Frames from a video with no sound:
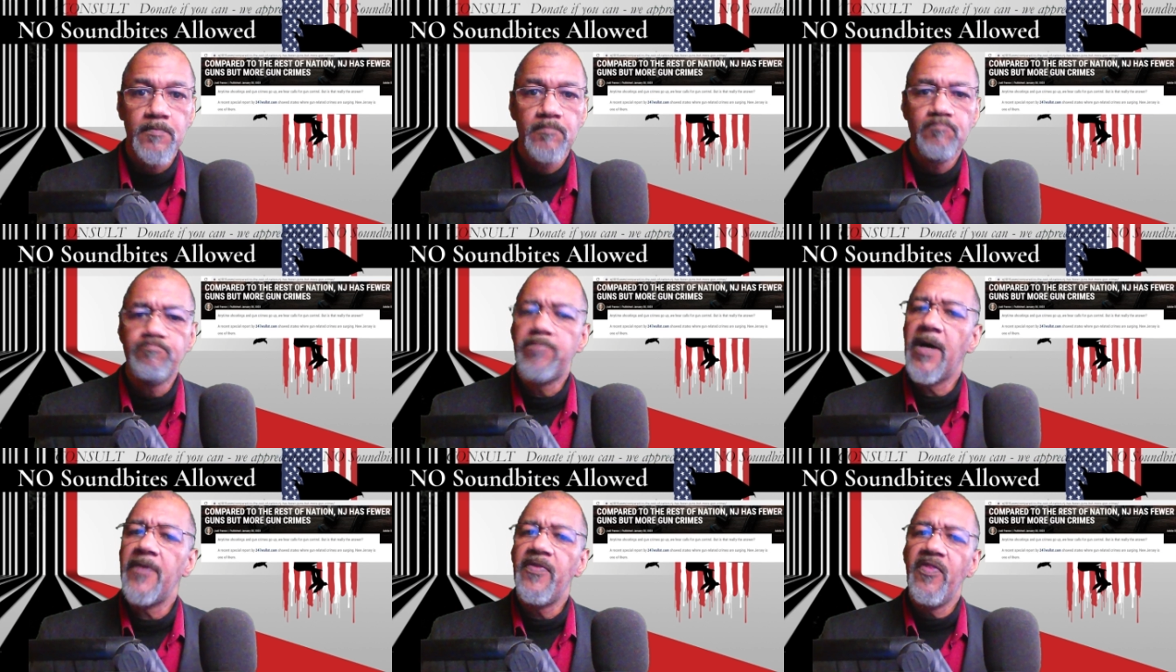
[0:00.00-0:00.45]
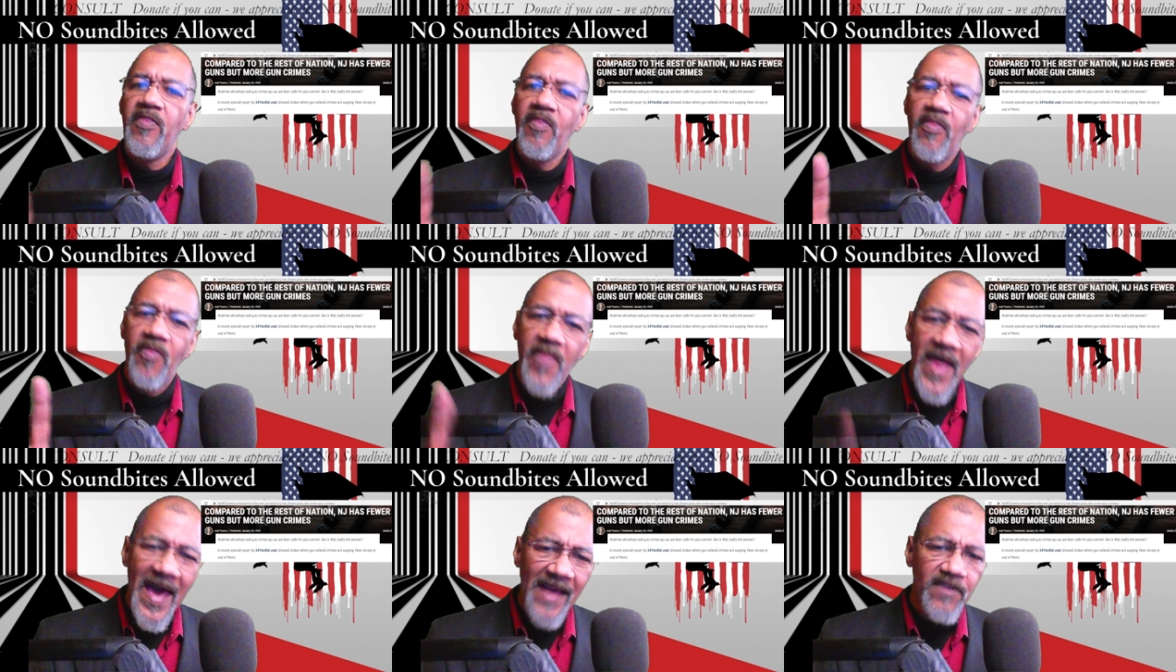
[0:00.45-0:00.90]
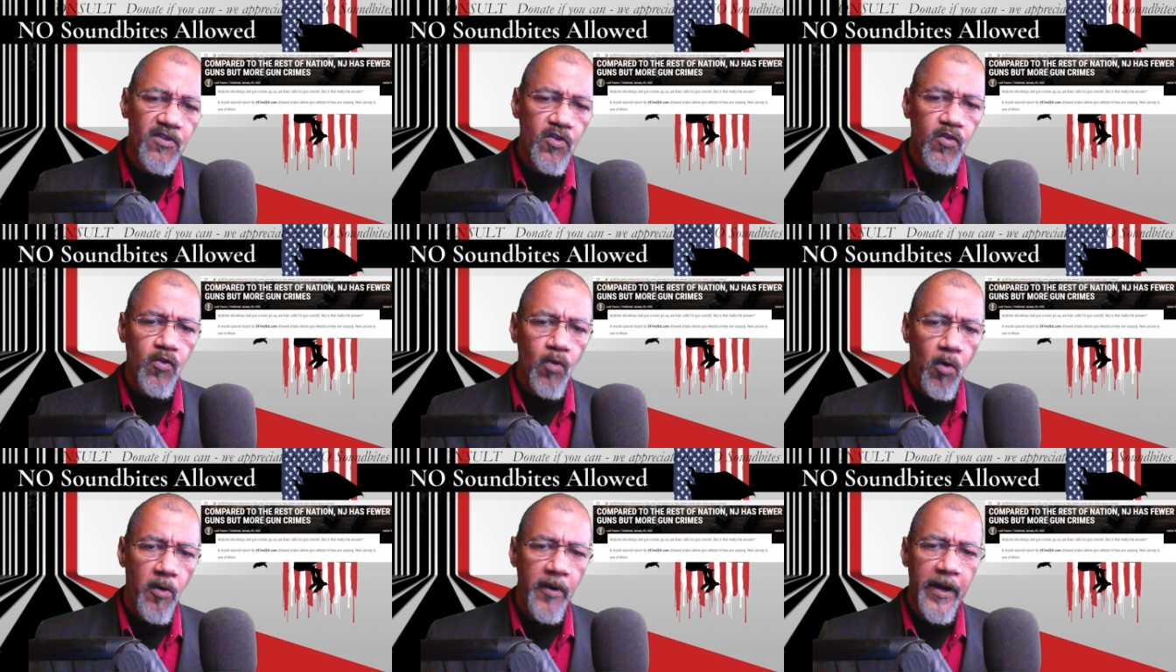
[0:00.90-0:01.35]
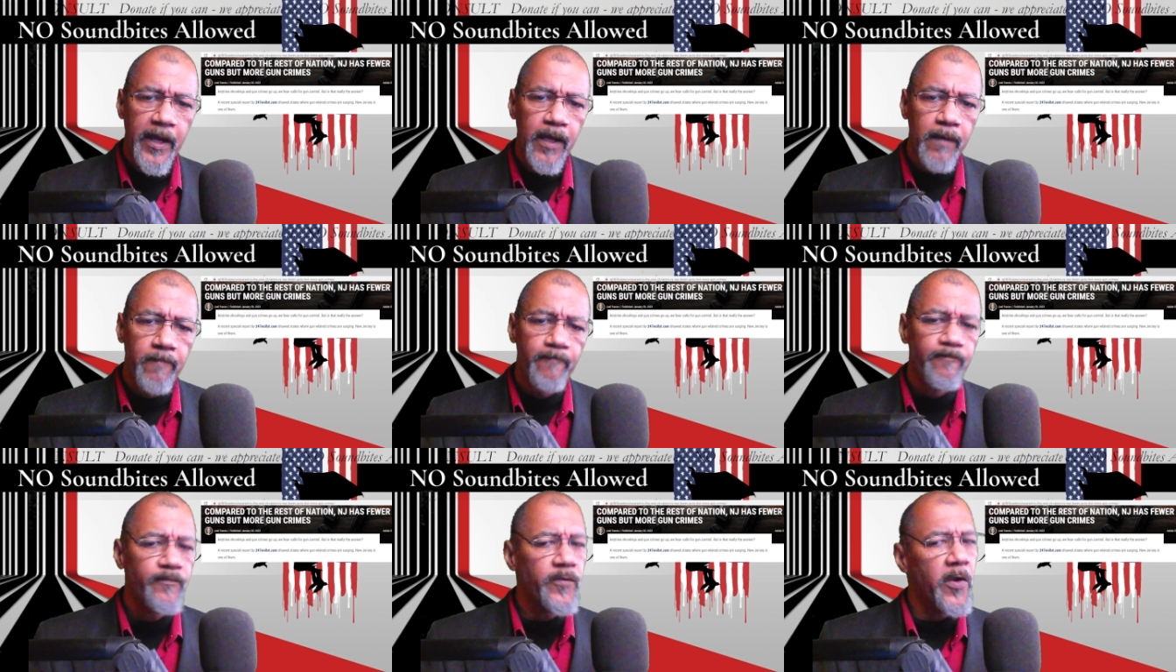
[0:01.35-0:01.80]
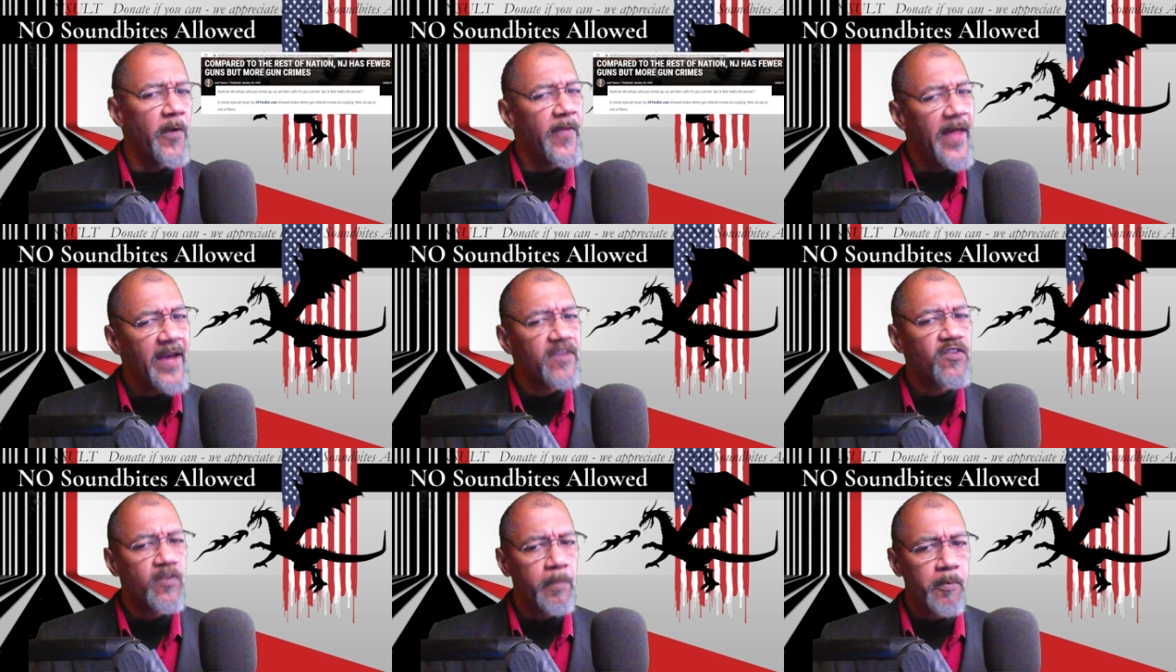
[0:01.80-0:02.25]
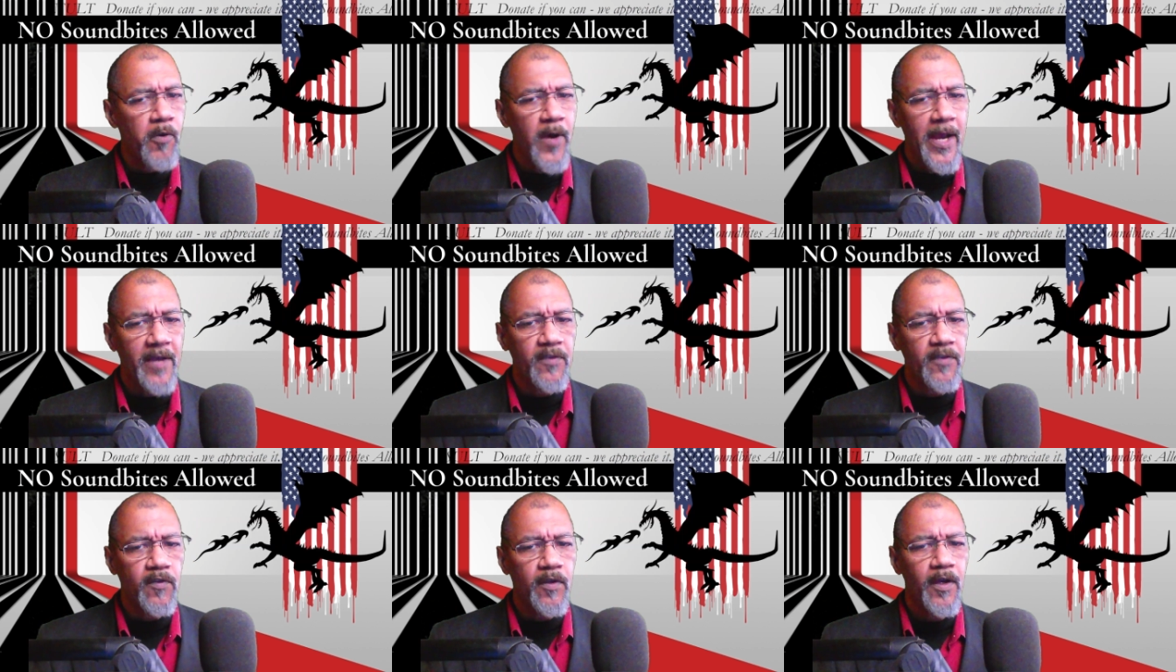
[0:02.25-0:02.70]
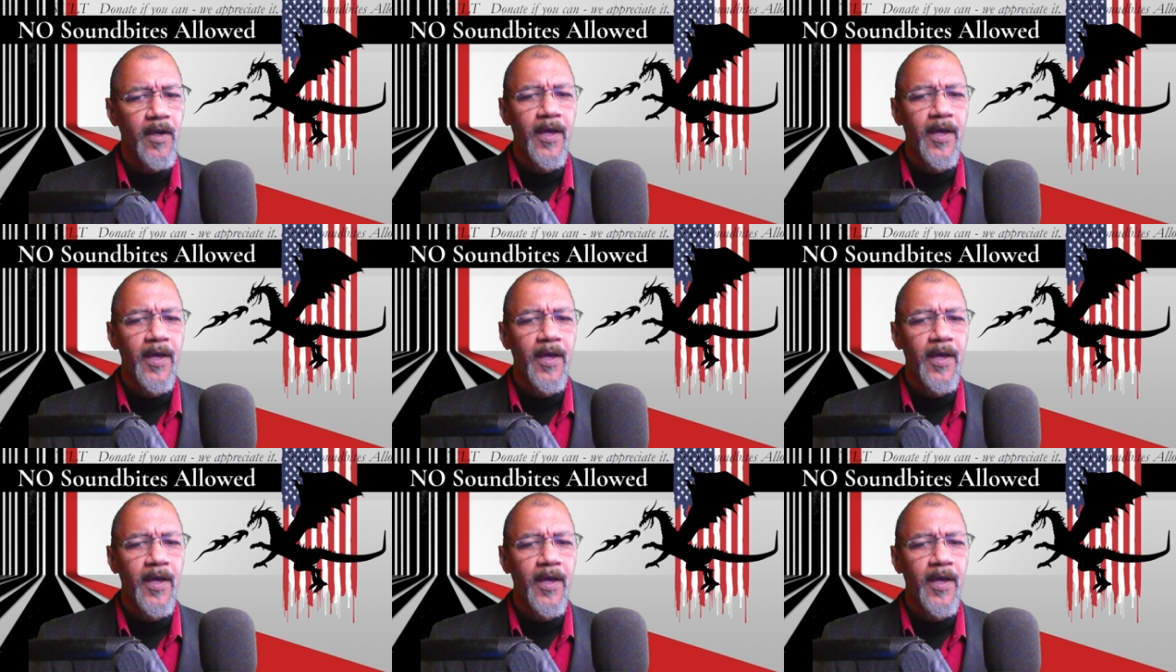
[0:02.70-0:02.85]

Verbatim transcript: But that story, no, that's suppressed.